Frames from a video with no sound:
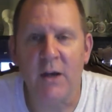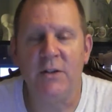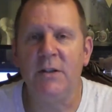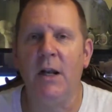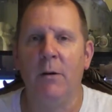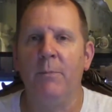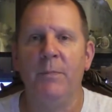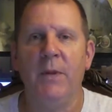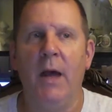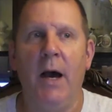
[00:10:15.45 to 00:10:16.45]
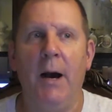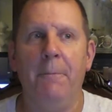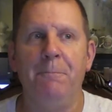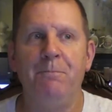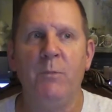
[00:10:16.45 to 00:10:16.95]
Because you know,
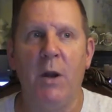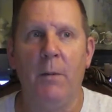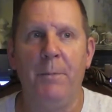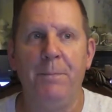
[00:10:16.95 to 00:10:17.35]
um, you know,